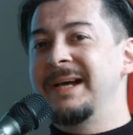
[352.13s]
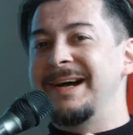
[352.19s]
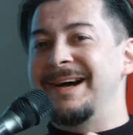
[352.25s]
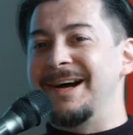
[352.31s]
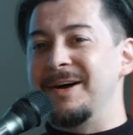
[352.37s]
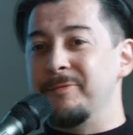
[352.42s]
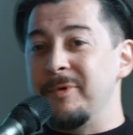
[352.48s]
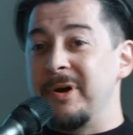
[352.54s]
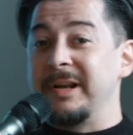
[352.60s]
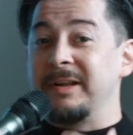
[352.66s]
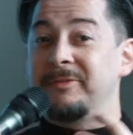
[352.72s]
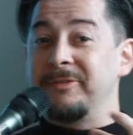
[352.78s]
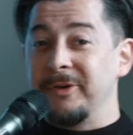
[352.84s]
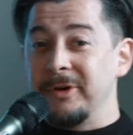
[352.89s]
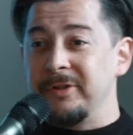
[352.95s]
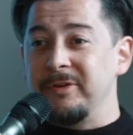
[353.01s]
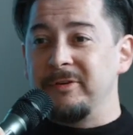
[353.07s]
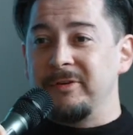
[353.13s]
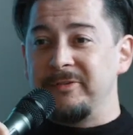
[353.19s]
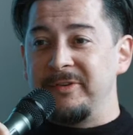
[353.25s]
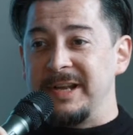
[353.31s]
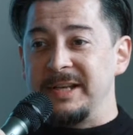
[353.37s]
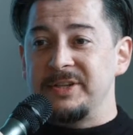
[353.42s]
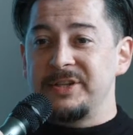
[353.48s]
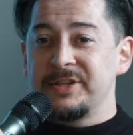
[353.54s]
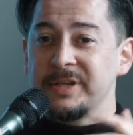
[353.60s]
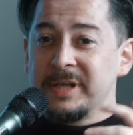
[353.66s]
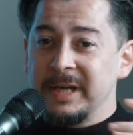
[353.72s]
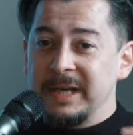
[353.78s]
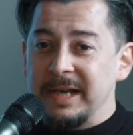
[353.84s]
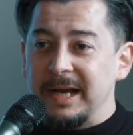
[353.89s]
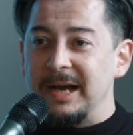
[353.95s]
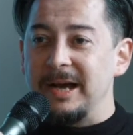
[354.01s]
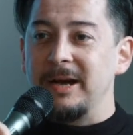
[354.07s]
running further events
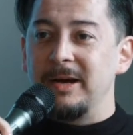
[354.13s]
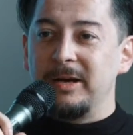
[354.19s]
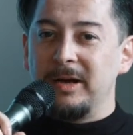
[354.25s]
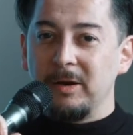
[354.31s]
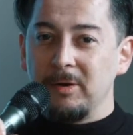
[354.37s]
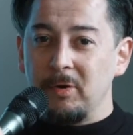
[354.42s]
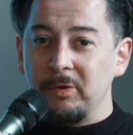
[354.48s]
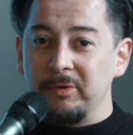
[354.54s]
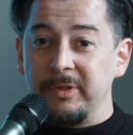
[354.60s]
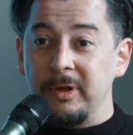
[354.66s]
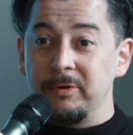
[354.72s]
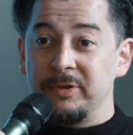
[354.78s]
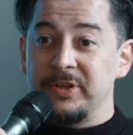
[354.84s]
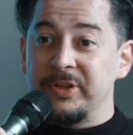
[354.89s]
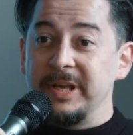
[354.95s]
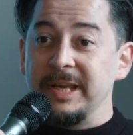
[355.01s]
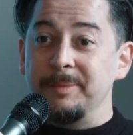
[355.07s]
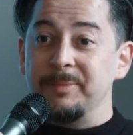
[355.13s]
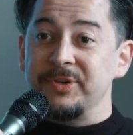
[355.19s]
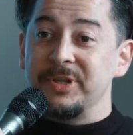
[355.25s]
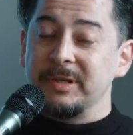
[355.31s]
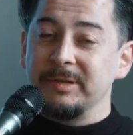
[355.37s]
along those themes,